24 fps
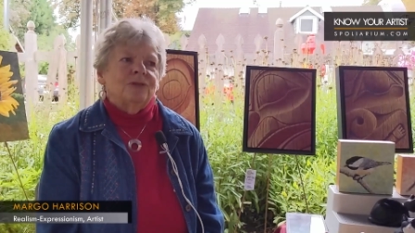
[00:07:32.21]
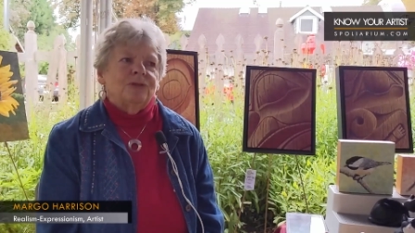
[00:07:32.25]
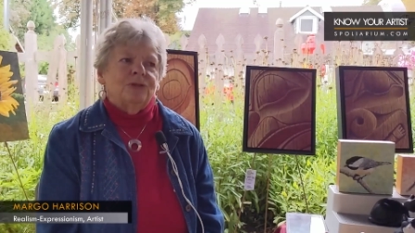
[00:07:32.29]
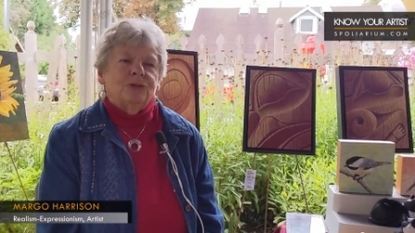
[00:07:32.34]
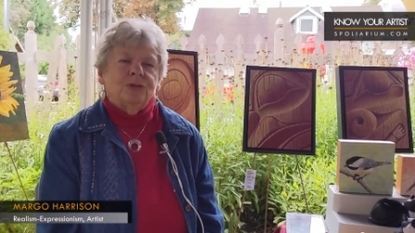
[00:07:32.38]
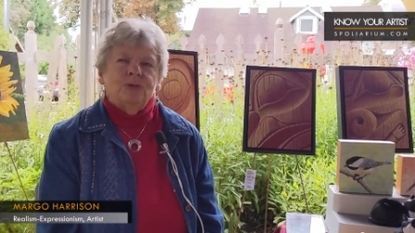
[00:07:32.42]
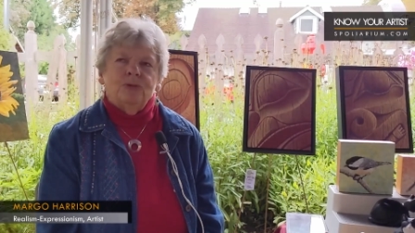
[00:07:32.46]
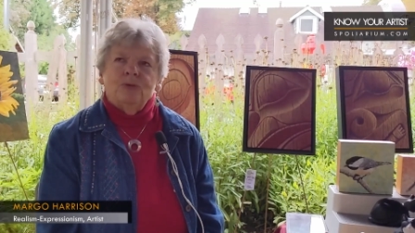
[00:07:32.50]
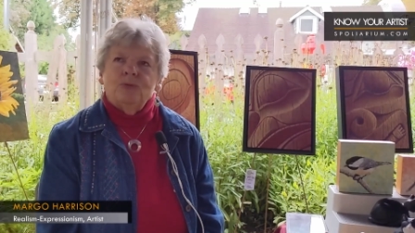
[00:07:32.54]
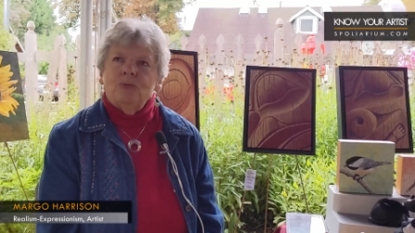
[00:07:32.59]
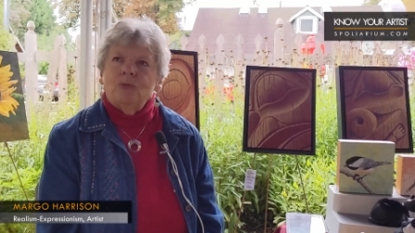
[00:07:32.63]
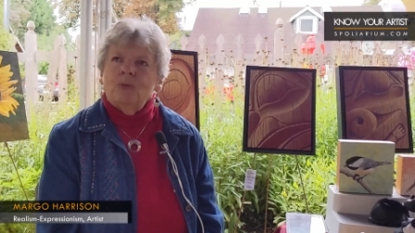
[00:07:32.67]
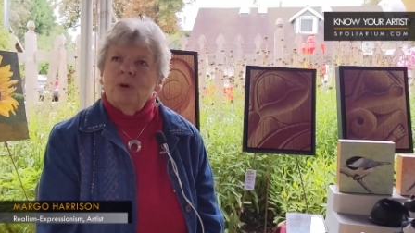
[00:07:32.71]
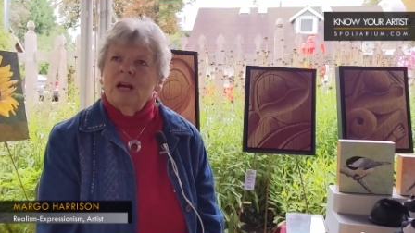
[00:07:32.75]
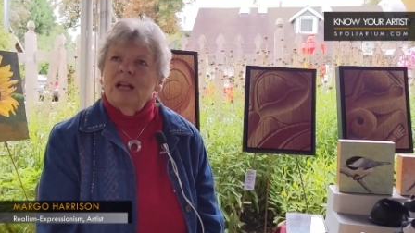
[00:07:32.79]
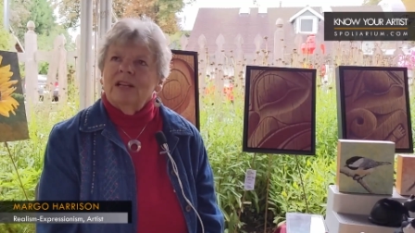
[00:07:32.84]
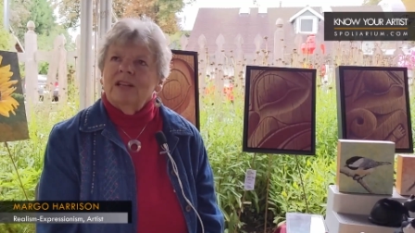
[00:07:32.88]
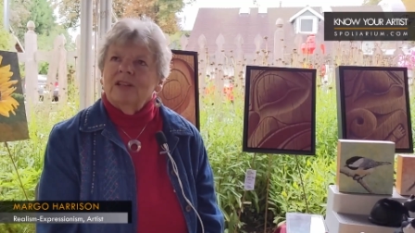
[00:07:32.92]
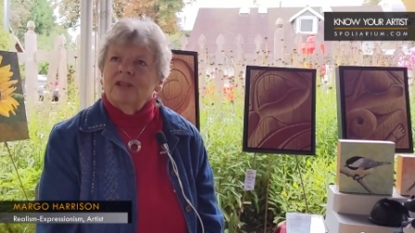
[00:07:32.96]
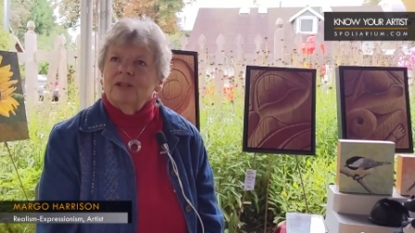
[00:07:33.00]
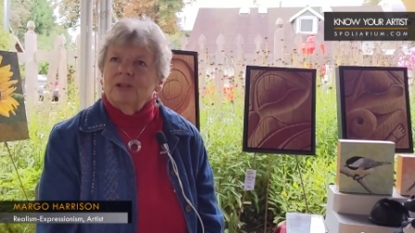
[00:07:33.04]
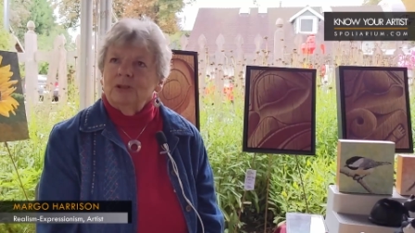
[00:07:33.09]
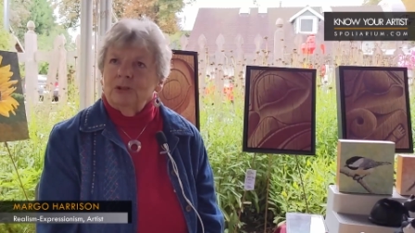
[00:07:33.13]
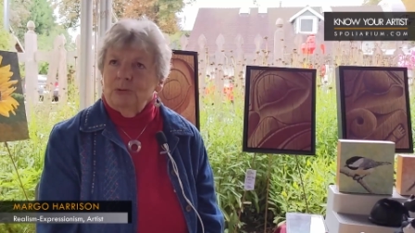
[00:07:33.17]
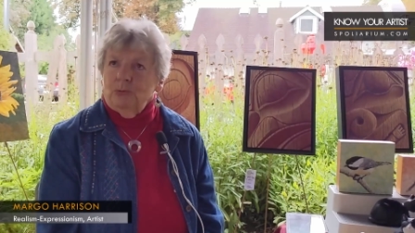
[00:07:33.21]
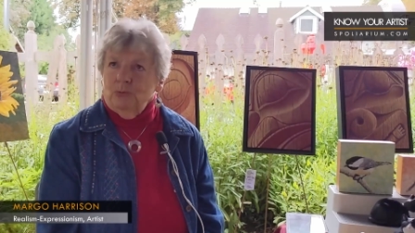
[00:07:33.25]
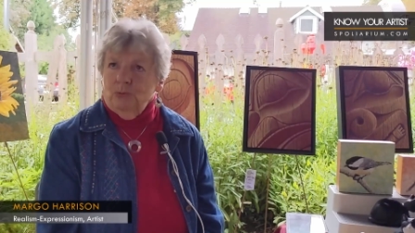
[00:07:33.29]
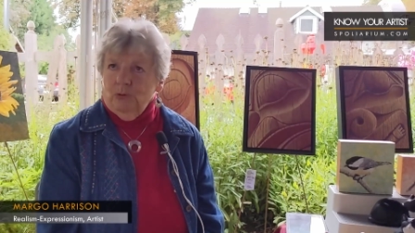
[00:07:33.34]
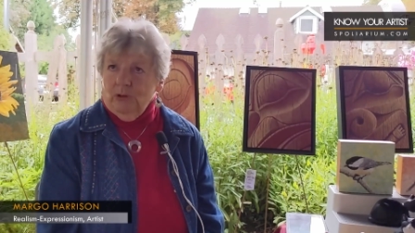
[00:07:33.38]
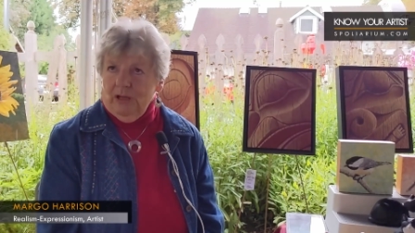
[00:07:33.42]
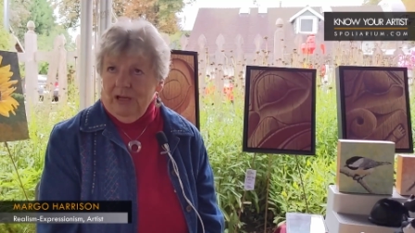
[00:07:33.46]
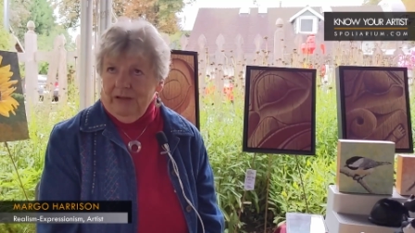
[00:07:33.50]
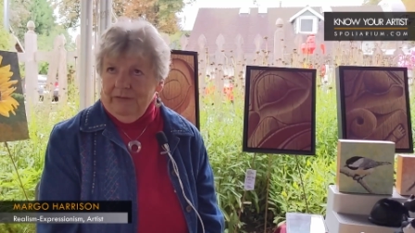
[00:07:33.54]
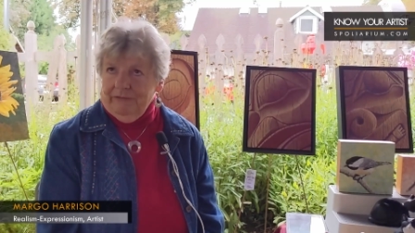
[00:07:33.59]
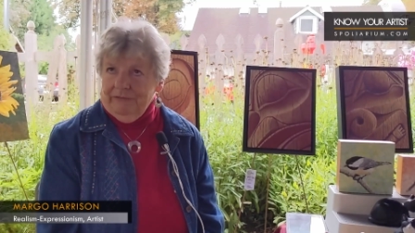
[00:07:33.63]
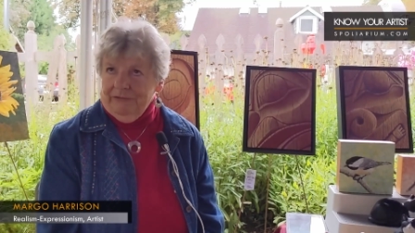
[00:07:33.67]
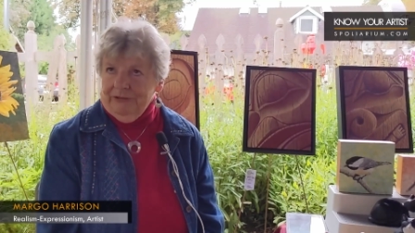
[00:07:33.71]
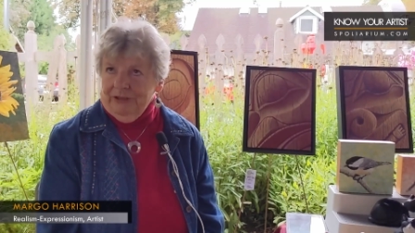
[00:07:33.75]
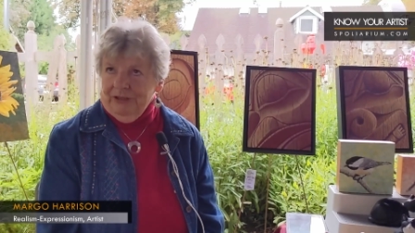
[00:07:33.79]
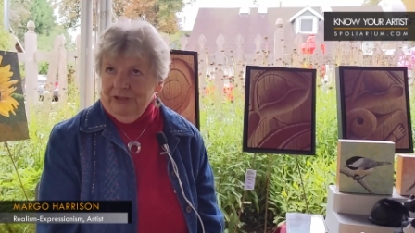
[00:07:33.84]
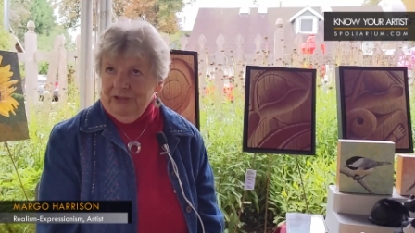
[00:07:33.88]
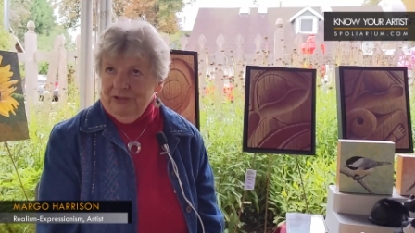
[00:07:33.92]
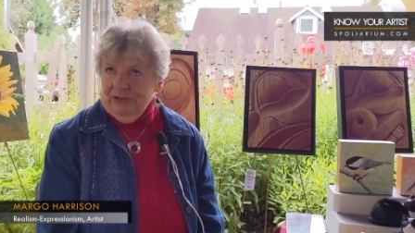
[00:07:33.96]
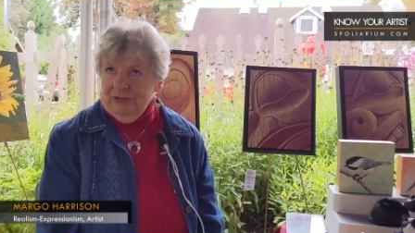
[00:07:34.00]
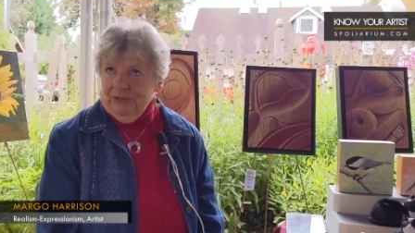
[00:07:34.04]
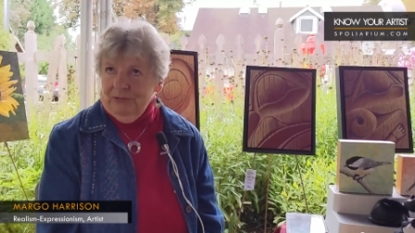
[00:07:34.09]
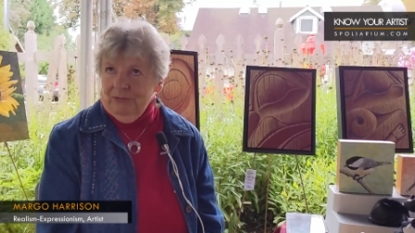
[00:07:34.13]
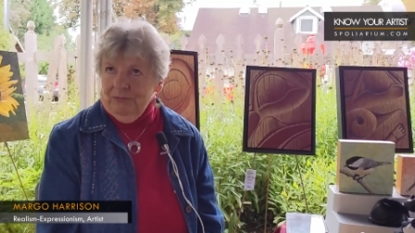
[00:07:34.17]
do what you love to
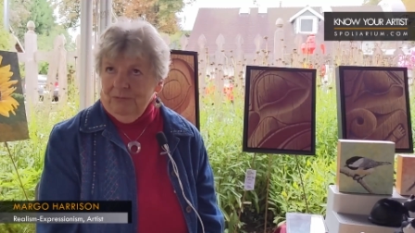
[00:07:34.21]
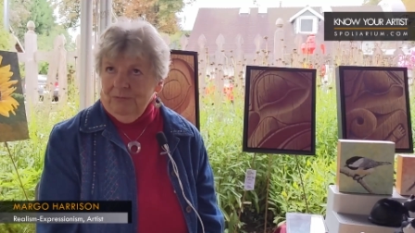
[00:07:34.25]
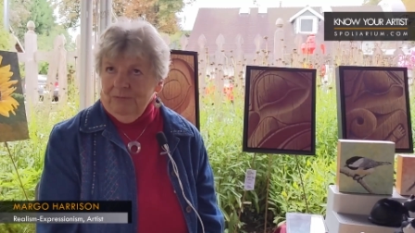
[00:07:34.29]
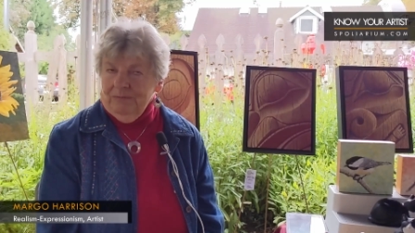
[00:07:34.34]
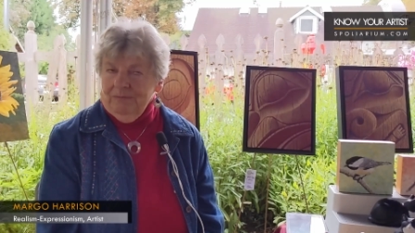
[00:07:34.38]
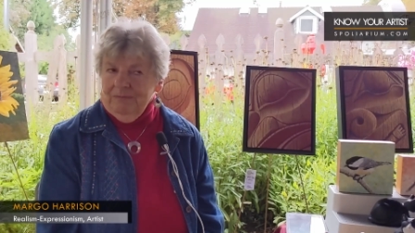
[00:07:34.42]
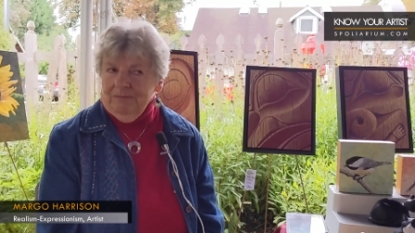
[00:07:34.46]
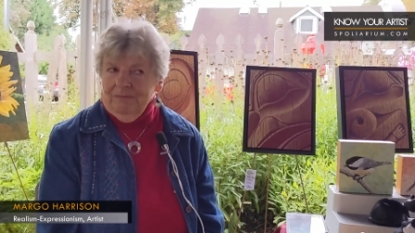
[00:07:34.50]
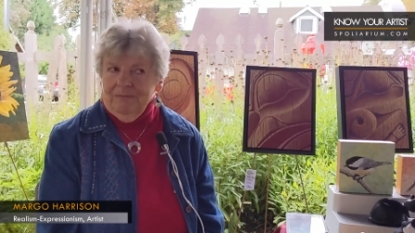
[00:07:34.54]
do,